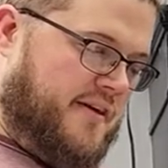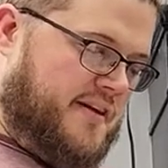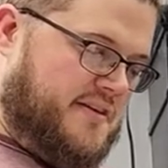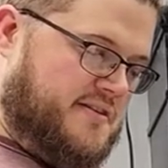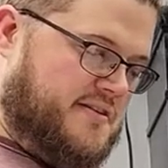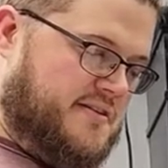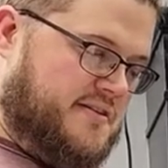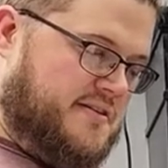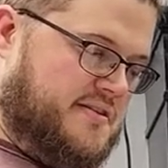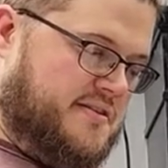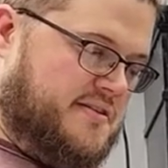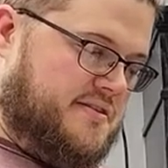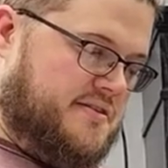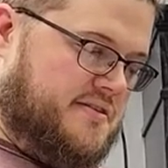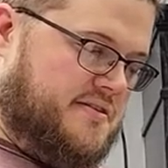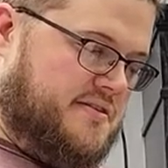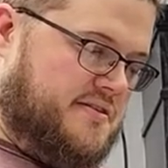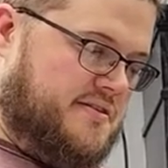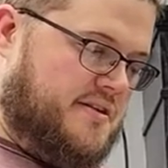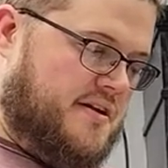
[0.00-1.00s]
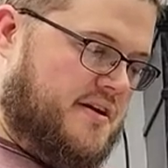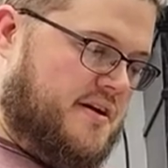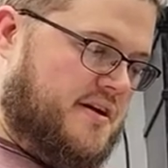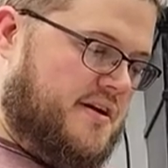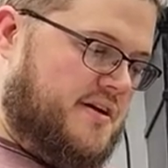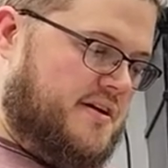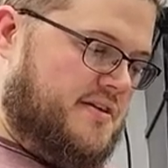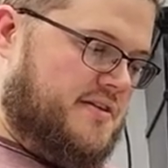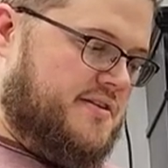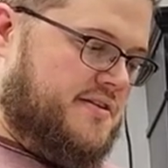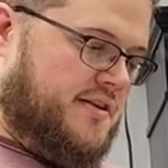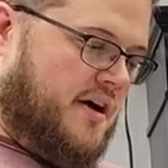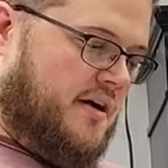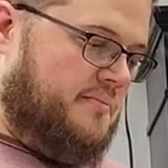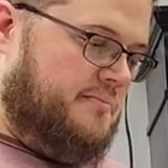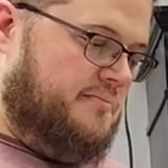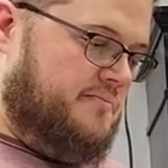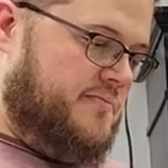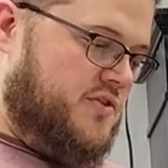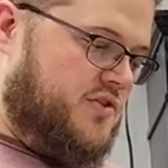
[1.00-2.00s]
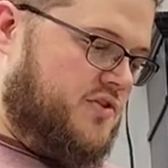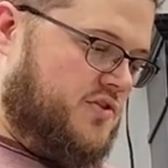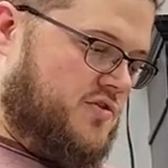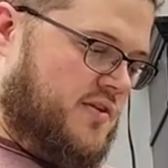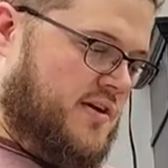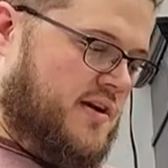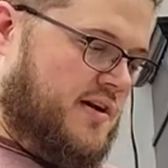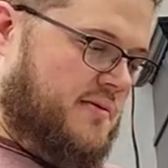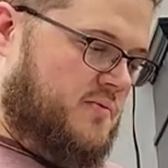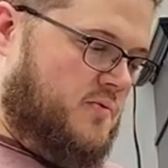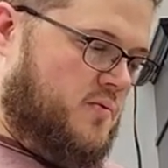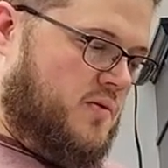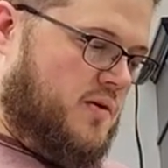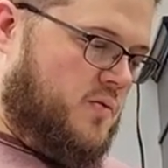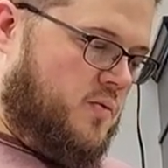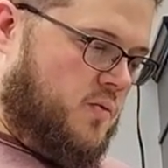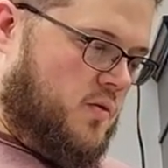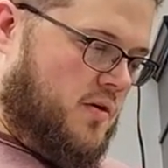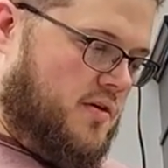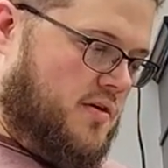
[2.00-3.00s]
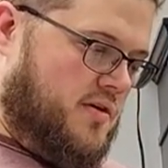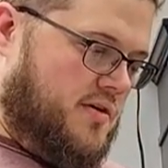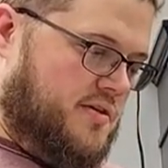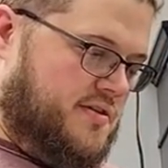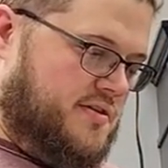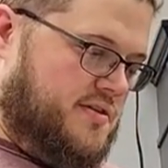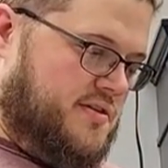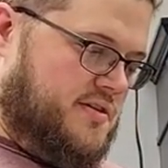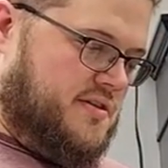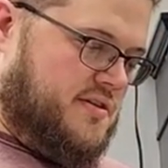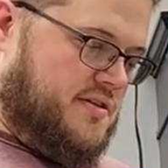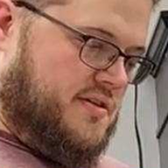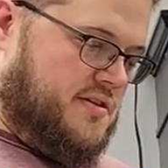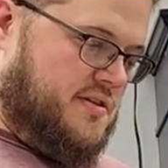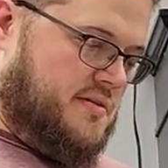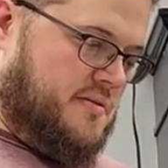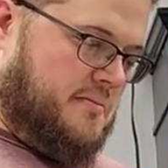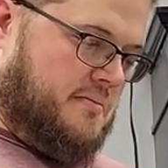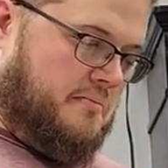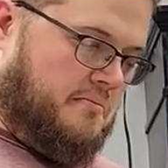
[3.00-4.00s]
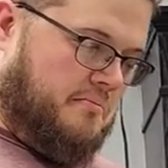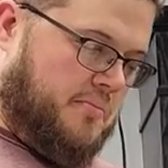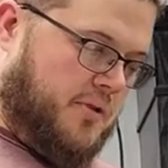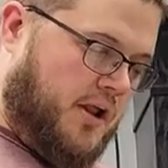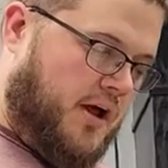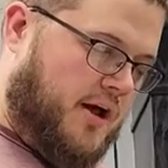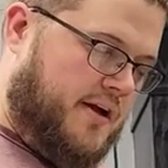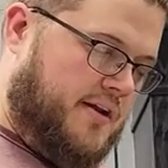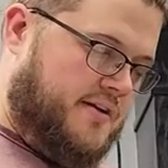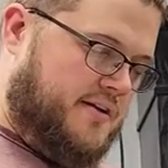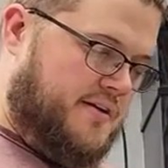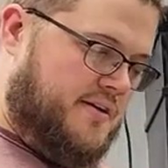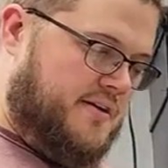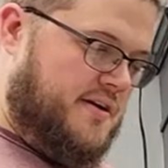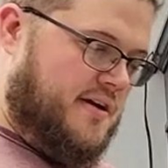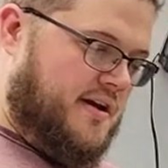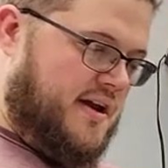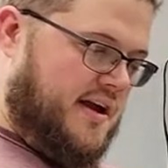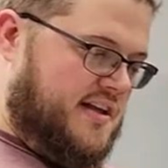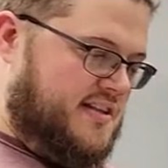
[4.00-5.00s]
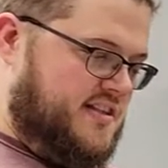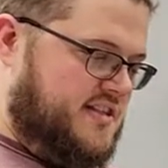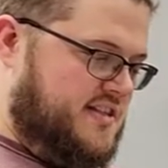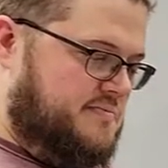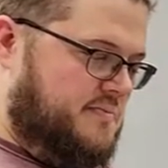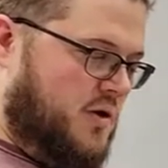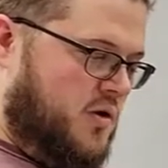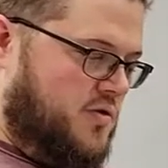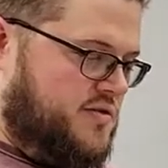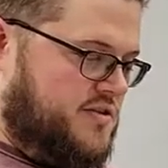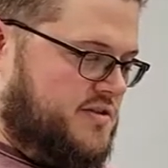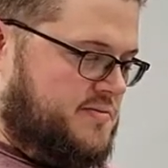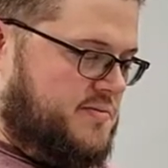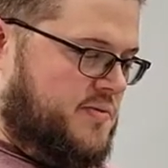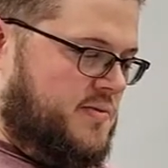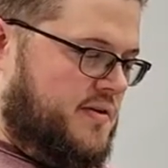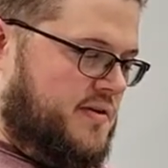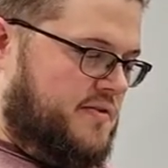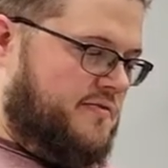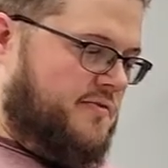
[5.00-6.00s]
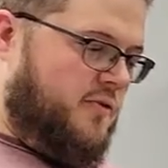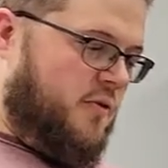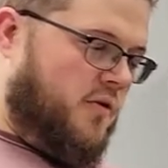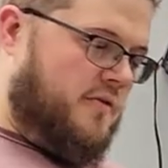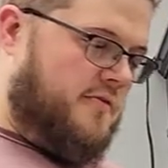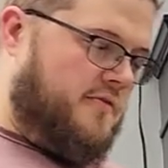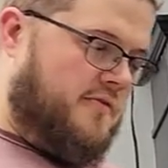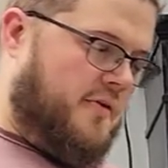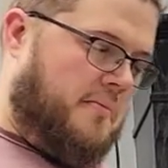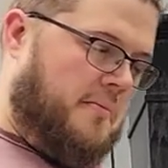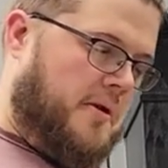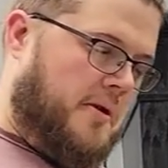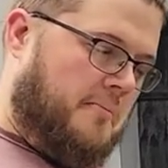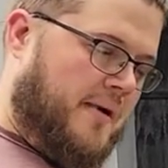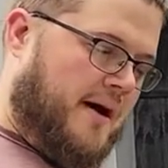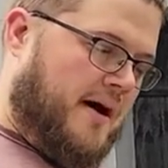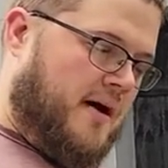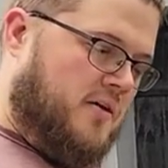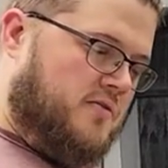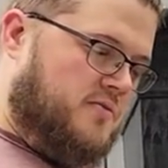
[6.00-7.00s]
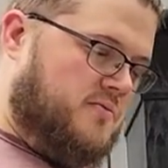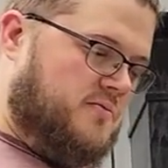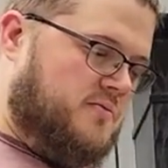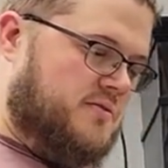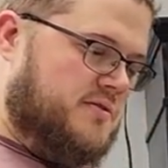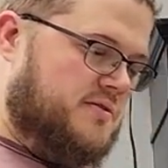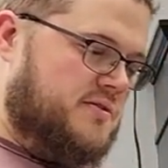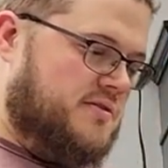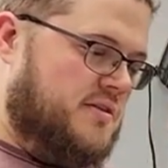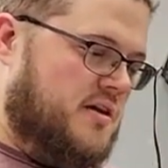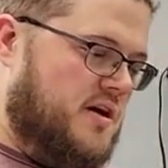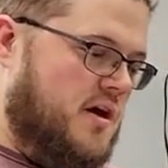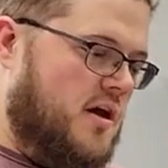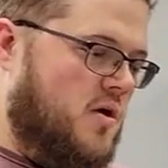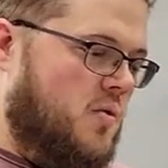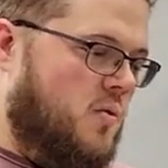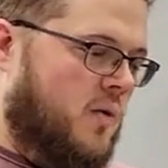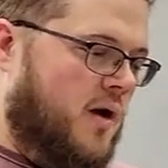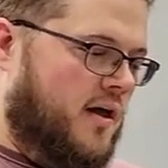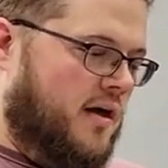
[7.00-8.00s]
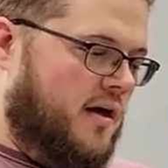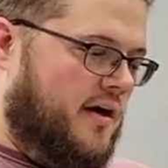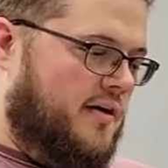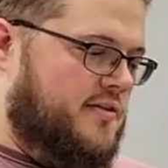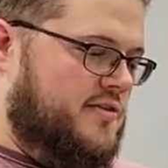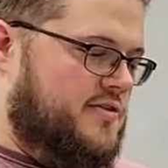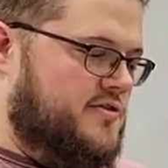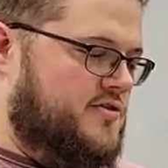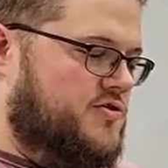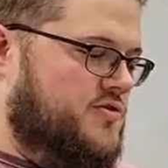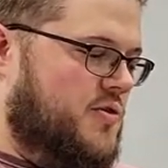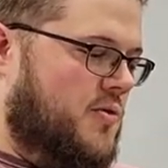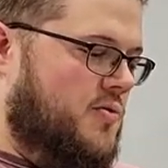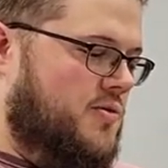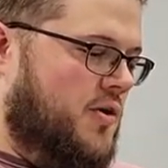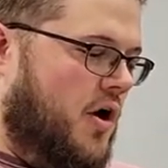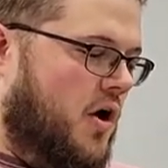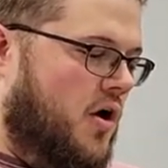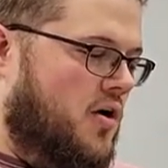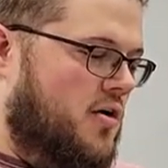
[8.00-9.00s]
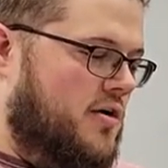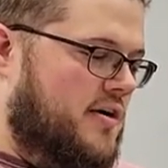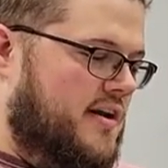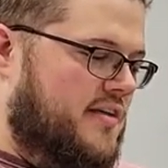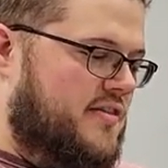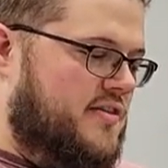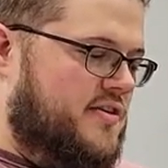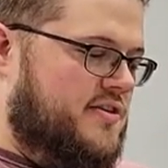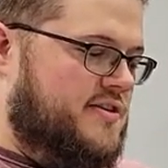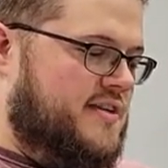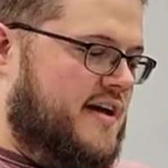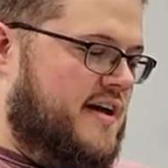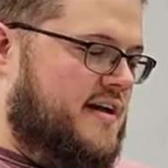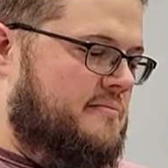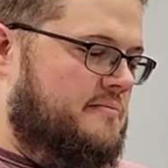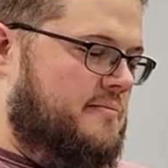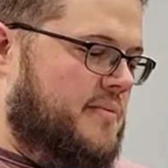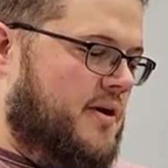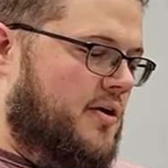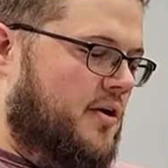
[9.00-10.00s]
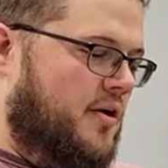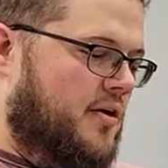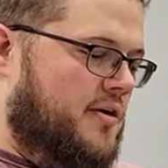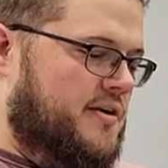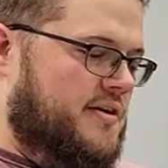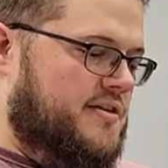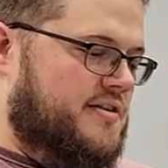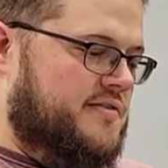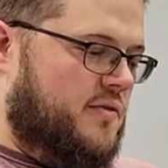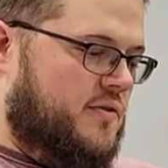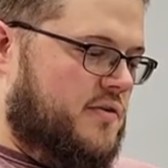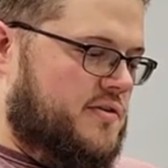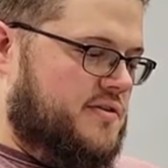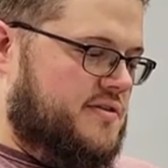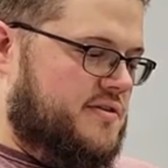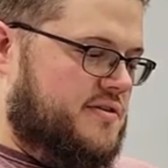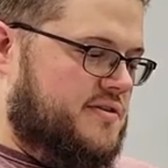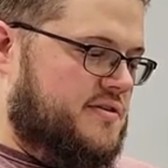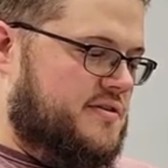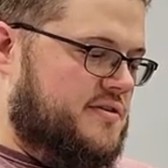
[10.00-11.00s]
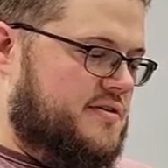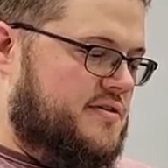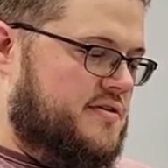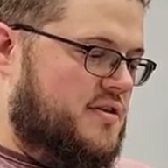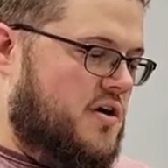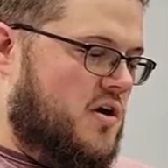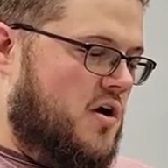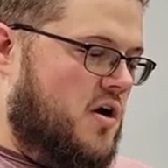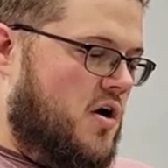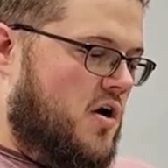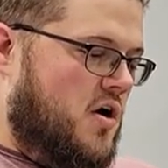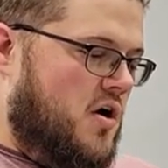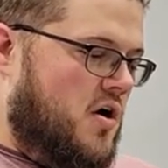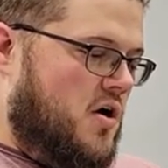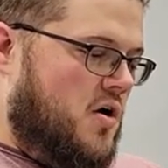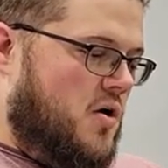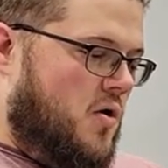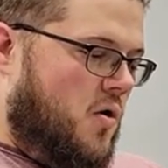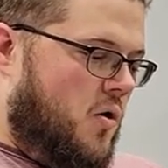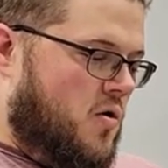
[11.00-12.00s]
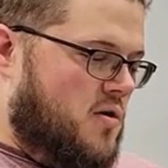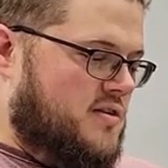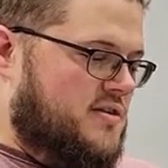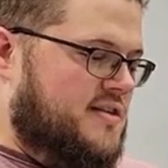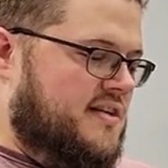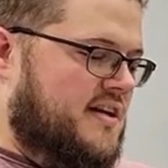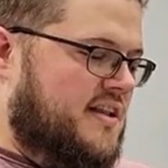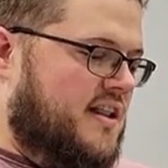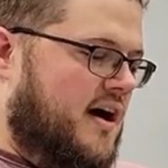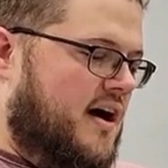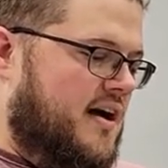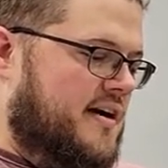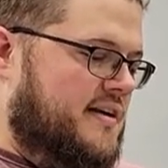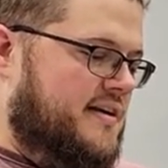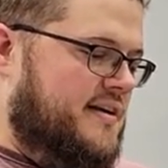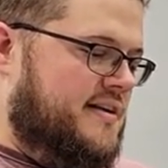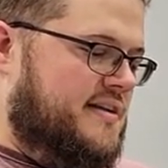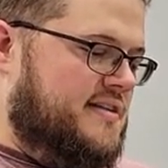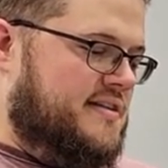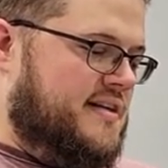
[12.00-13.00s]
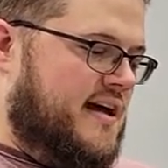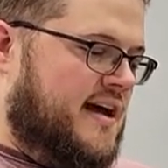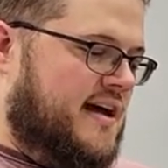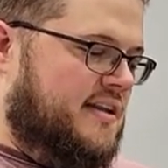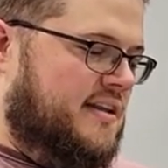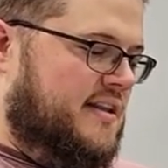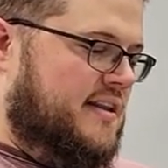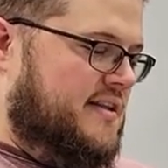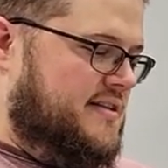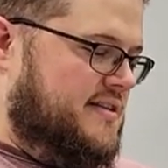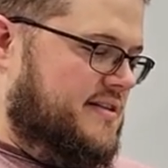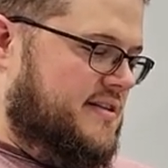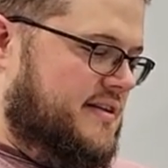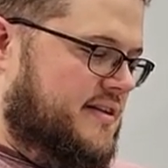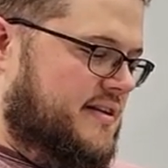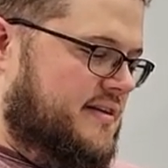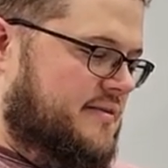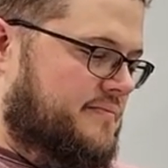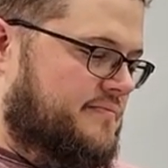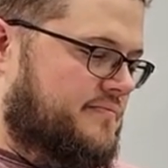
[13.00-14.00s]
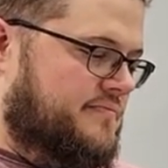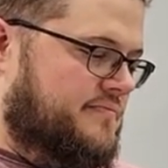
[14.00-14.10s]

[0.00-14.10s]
faces, some screamed with words, blood, and smoke spewing forth from their mouths, while others droned on in their dead, monotonous voices. Horus inclined his head listening.